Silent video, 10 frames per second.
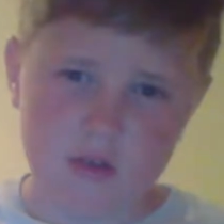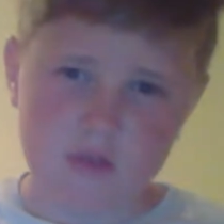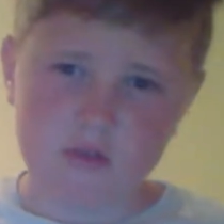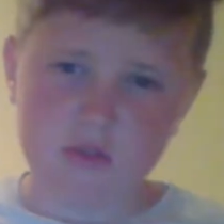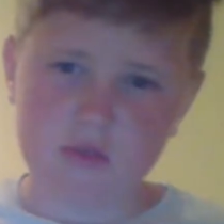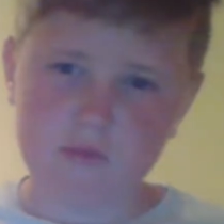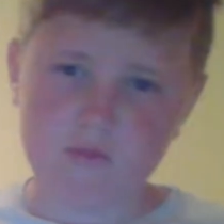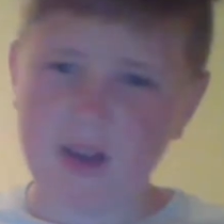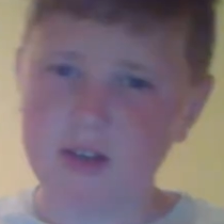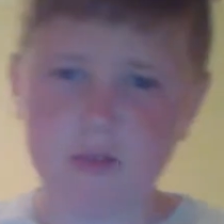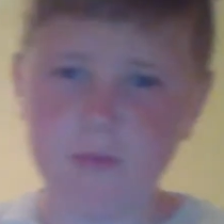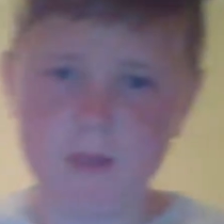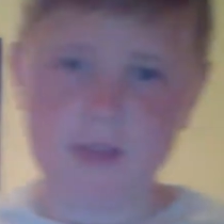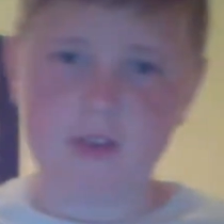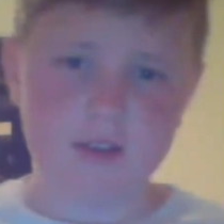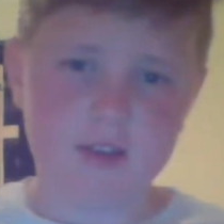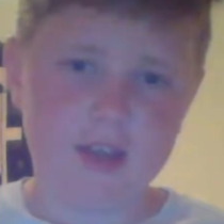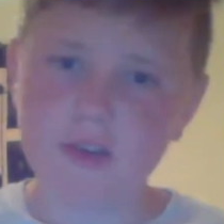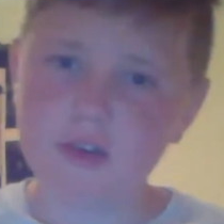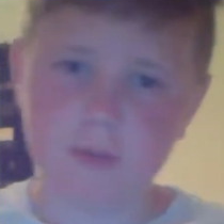just randomly started
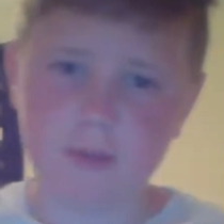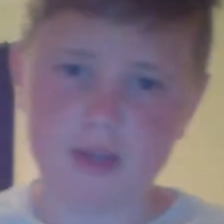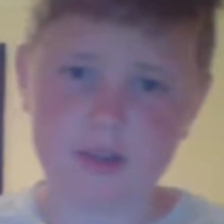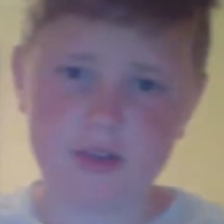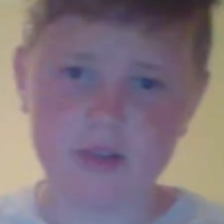hiccuping.